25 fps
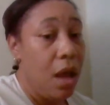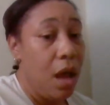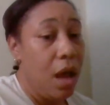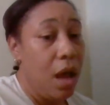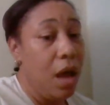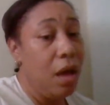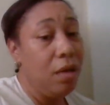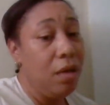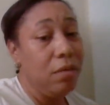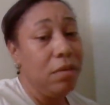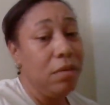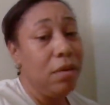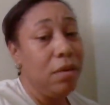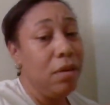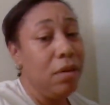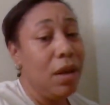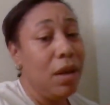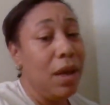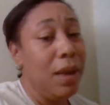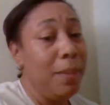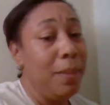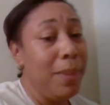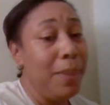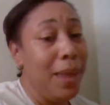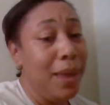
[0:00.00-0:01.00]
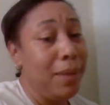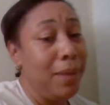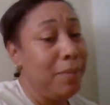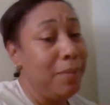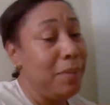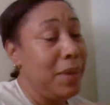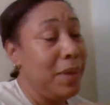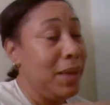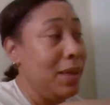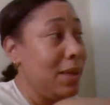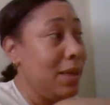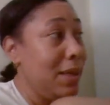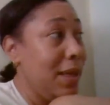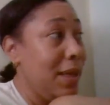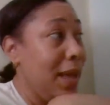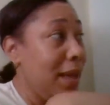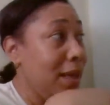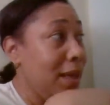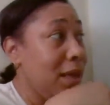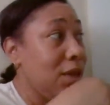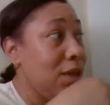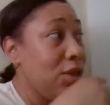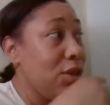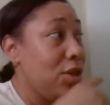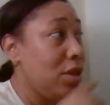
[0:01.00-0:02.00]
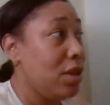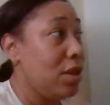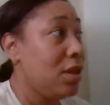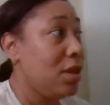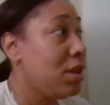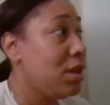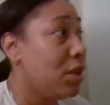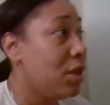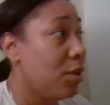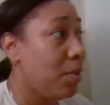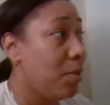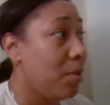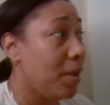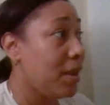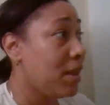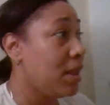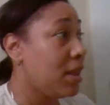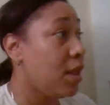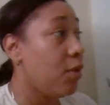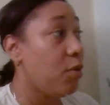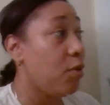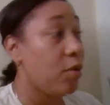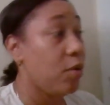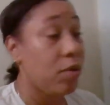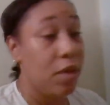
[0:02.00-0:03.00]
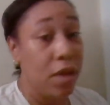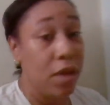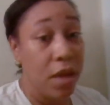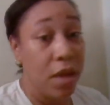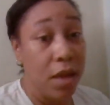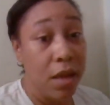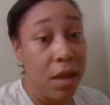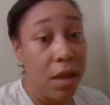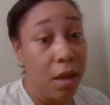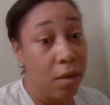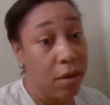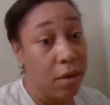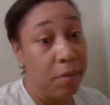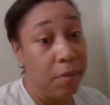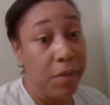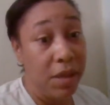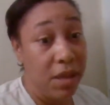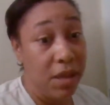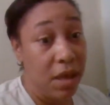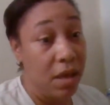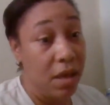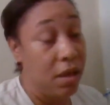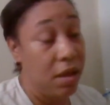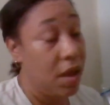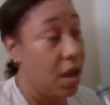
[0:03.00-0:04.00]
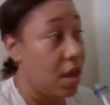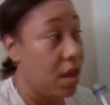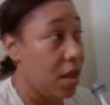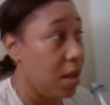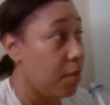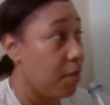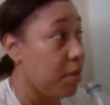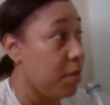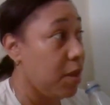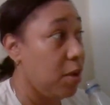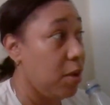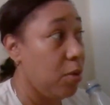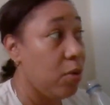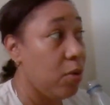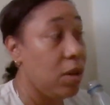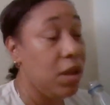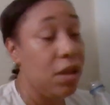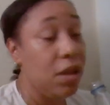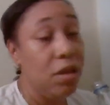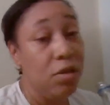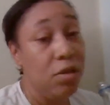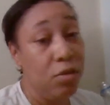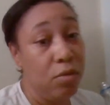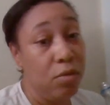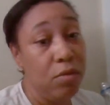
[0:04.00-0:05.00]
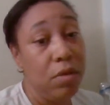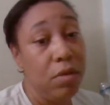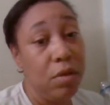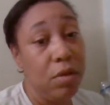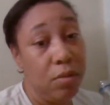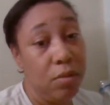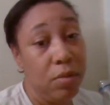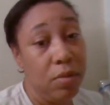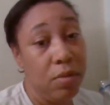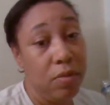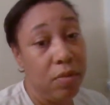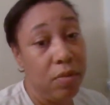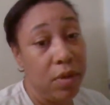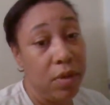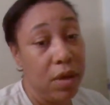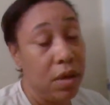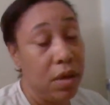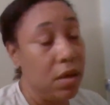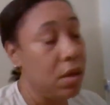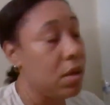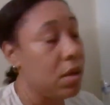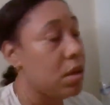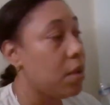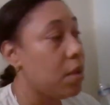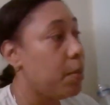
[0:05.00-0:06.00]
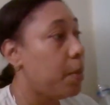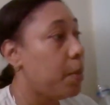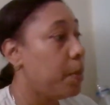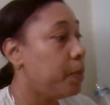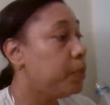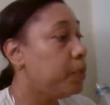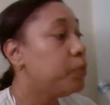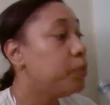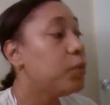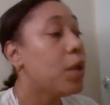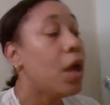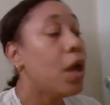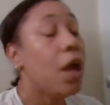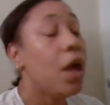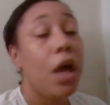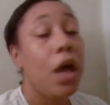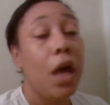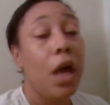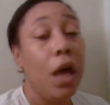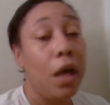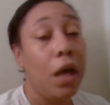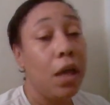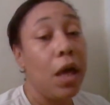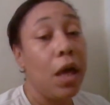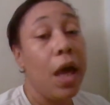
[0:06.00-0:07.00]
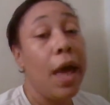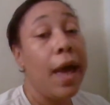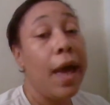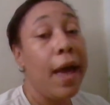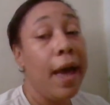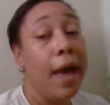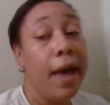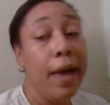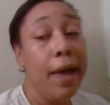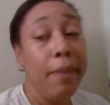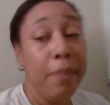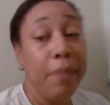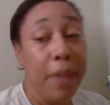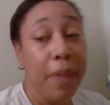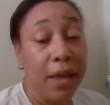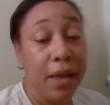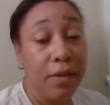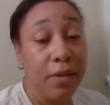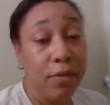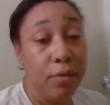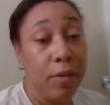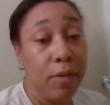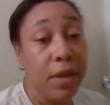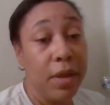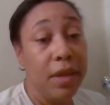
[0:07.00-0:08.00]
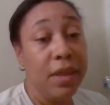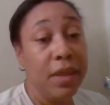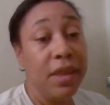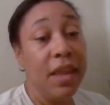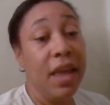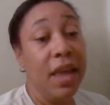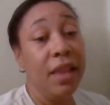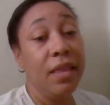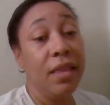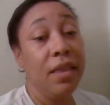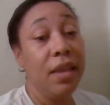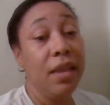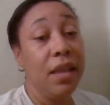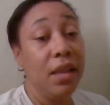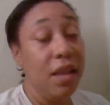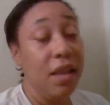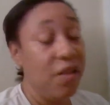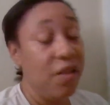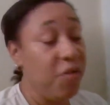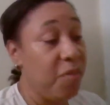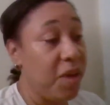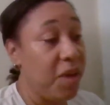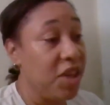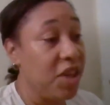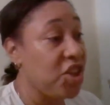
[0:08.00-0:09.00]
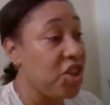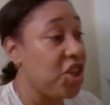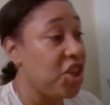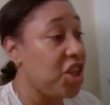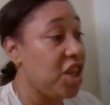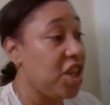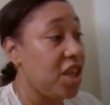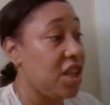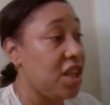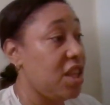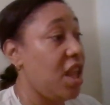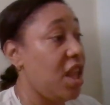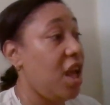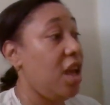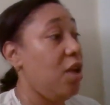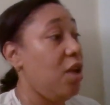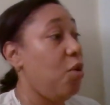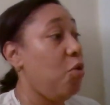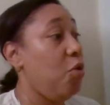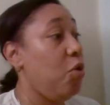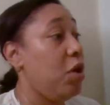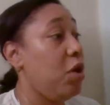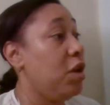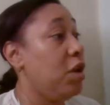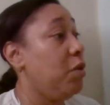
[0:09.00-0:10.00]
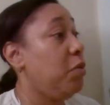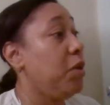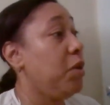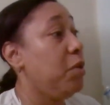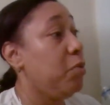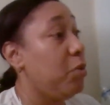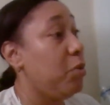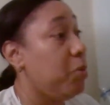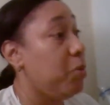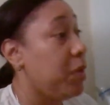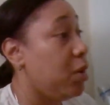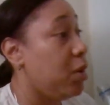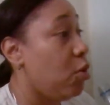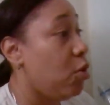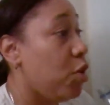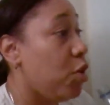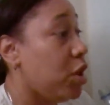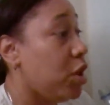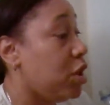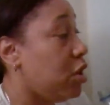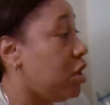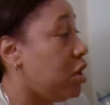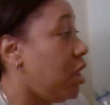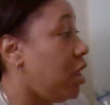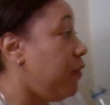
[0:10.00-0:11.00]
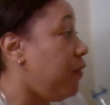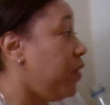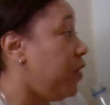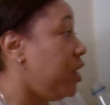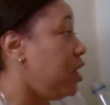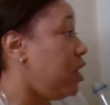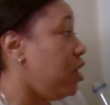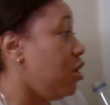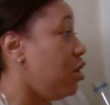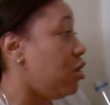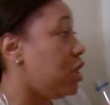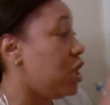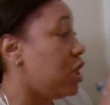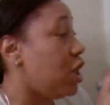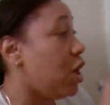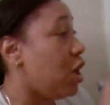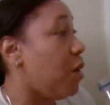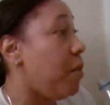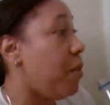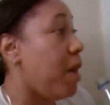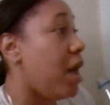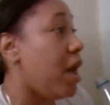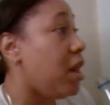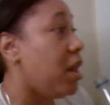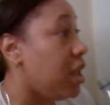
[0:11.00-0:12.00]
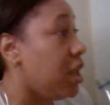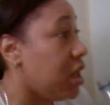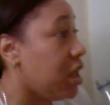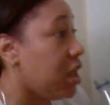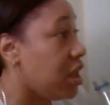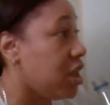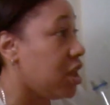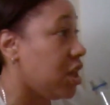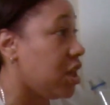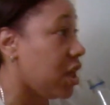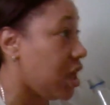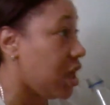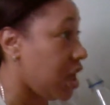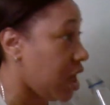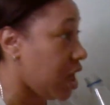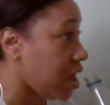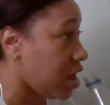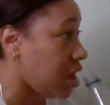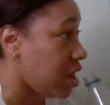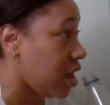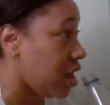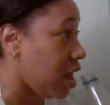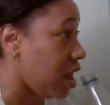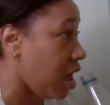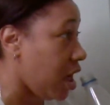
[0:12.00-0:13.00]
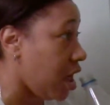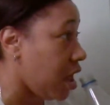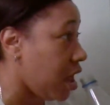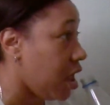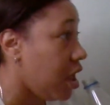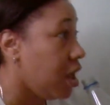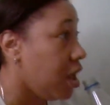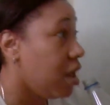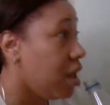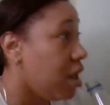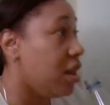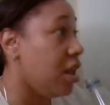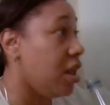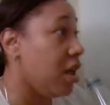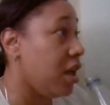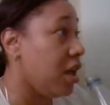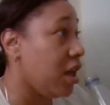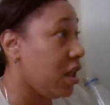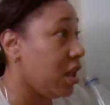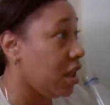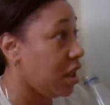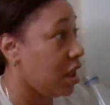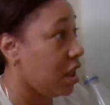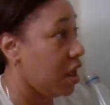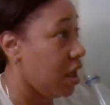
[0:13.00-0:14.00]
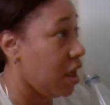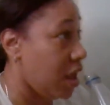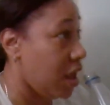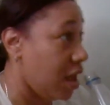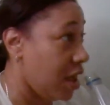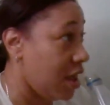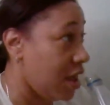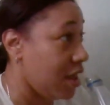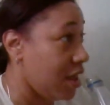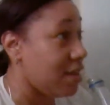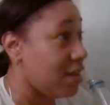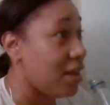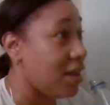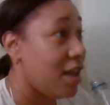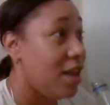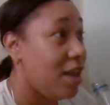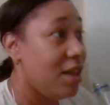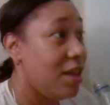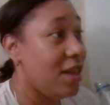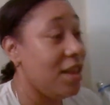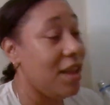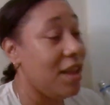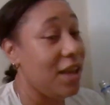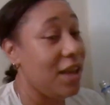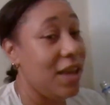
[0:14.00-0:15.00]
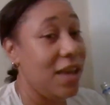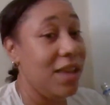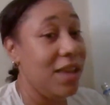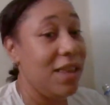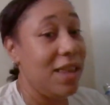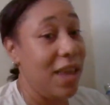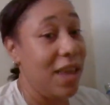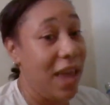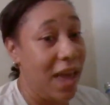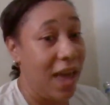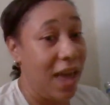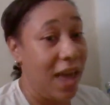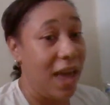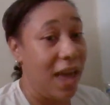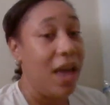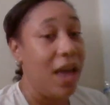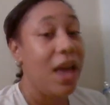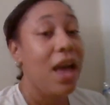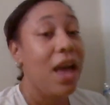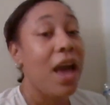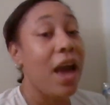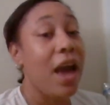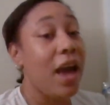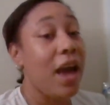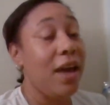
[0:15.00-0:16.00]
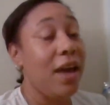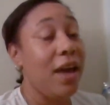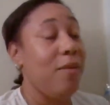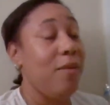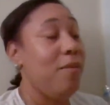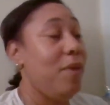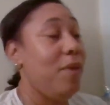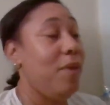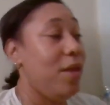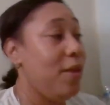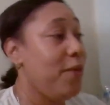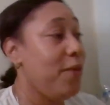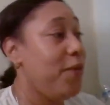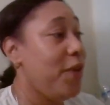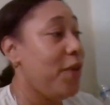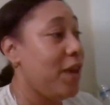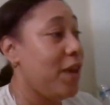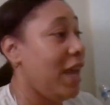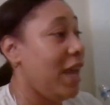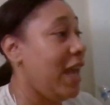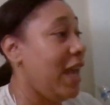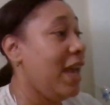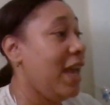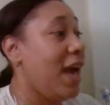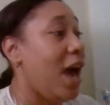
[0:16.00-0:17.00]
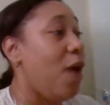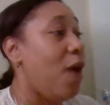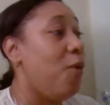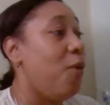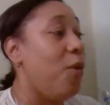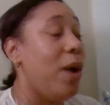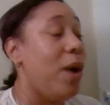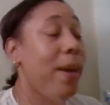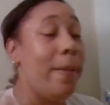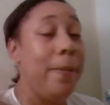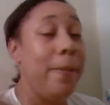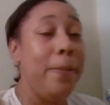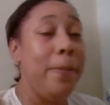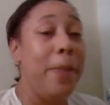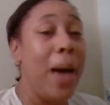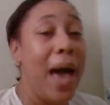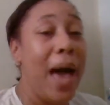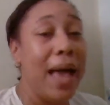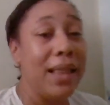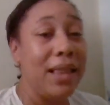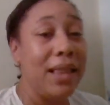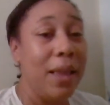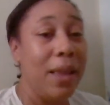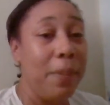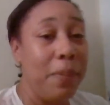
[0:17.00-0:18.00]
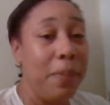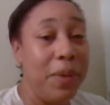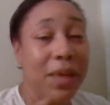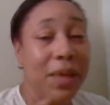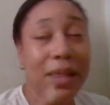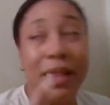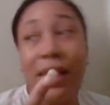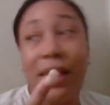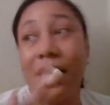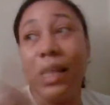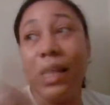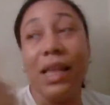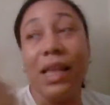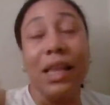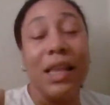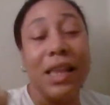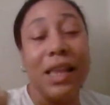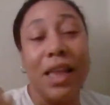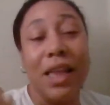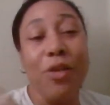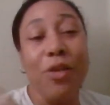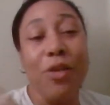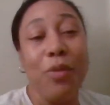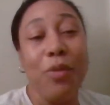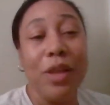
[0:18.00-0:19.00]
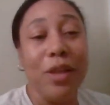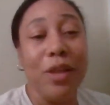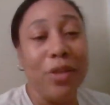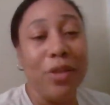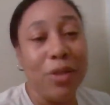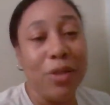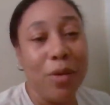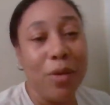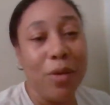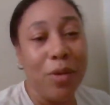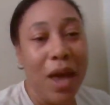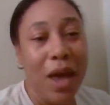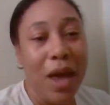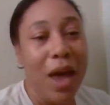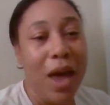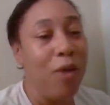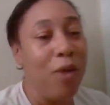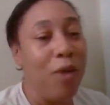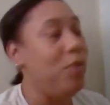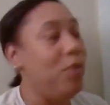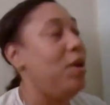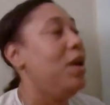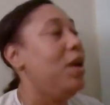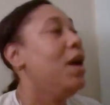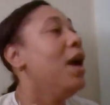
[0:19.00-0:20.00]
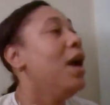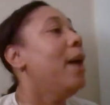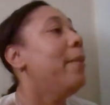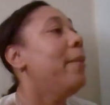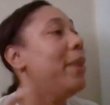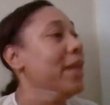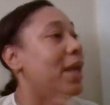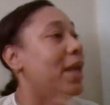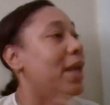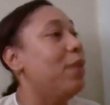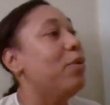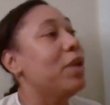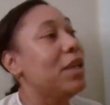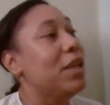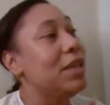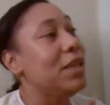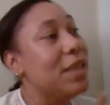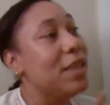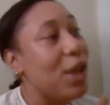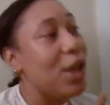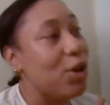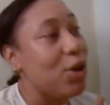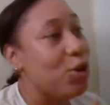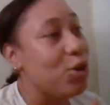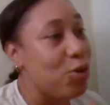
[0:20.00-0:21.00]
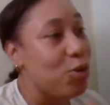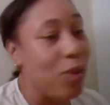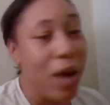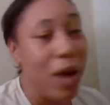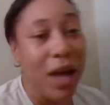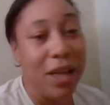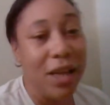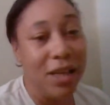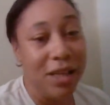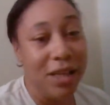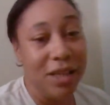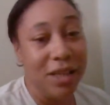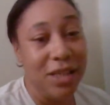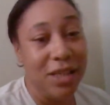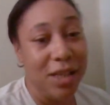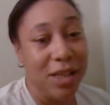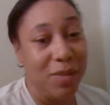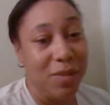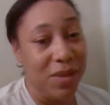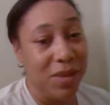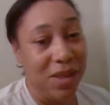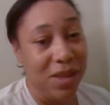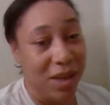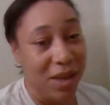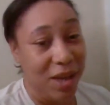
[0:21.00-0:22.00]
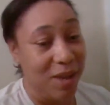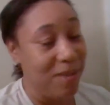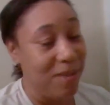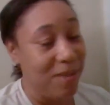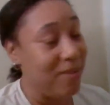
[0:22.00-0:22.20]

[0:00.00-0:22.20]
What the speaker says: Oh no, I'm not being in that kitchen until myself. No, let me tell y'all something on these YouTube streets. I am not doing nothing if my shit is not in order. People be going through your video talking about, look at your kitchen, look at this, look at that. And motherfucker ain't got one pot to piss in and another one to throw it out with, but they want to tell you how your shit be looking